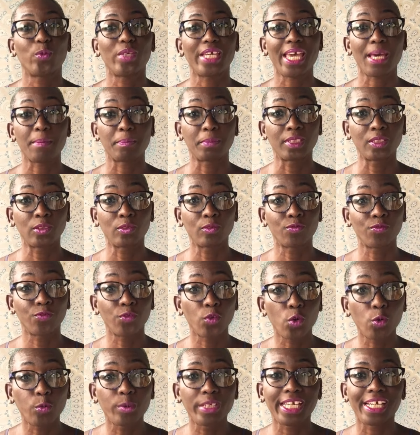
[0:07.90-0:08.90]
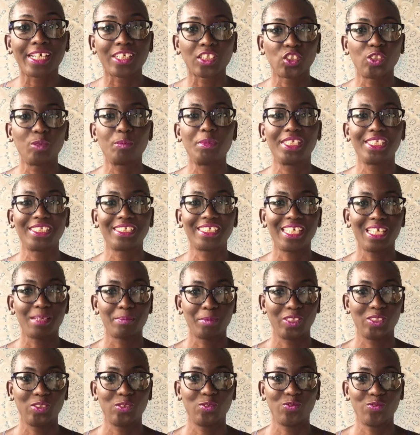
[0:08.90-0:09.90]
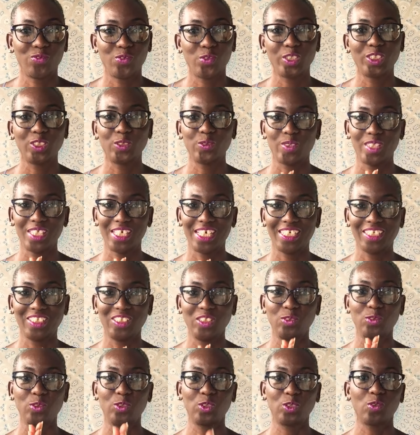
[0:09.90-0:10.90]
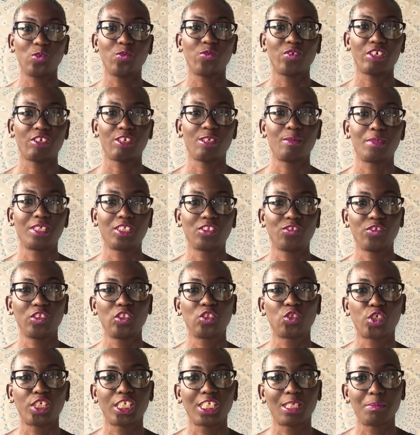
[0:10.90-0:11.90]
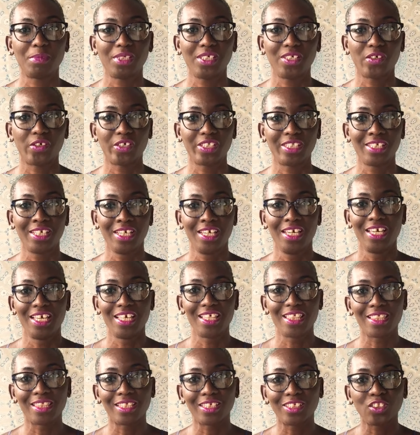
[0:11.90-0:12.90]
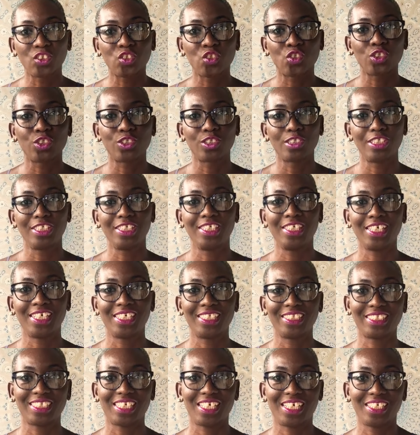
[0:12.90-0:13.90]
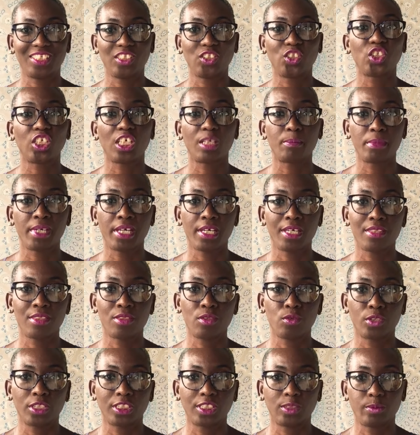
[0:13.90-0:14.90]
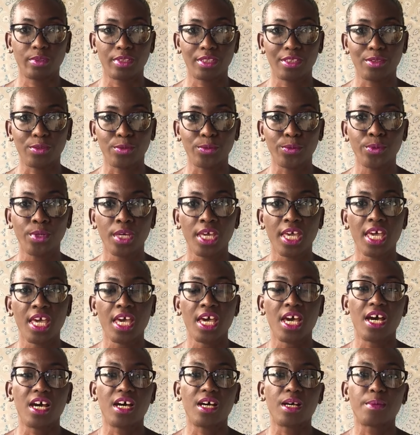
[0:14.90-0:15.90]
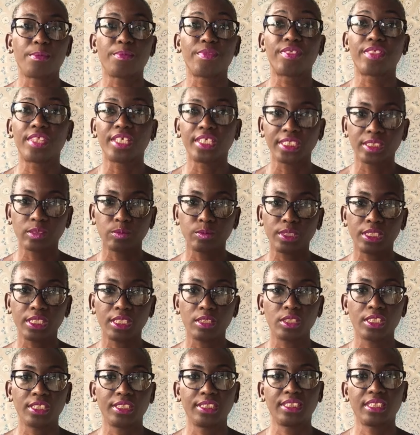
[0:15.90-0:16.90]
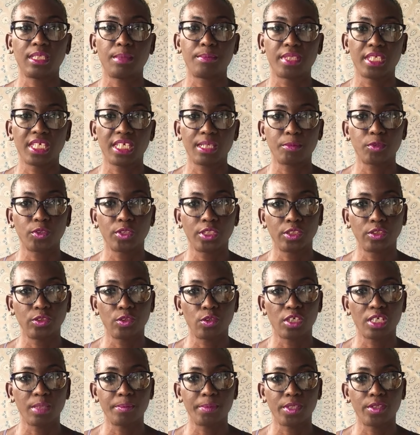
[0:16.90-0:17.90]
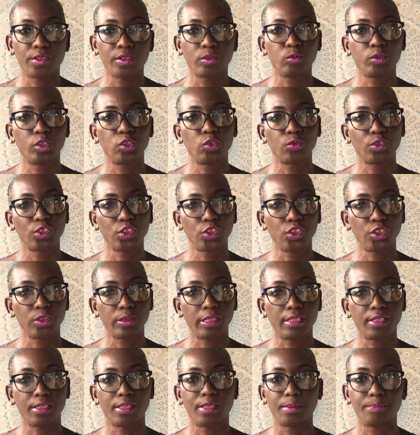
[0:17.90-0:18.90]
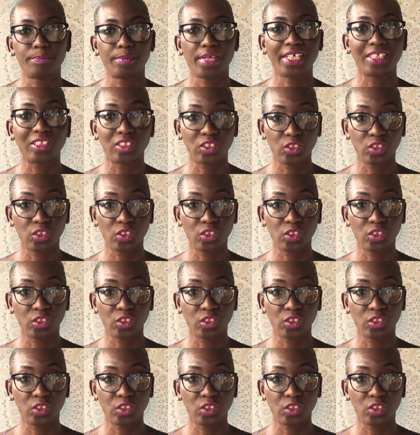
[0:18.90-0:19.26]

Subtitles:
Episode 4, we actually made it to episode 4, so thanks you so very much for joining me on this journey as I share my thoughts with you. This week, something I'm going to talk about, which was I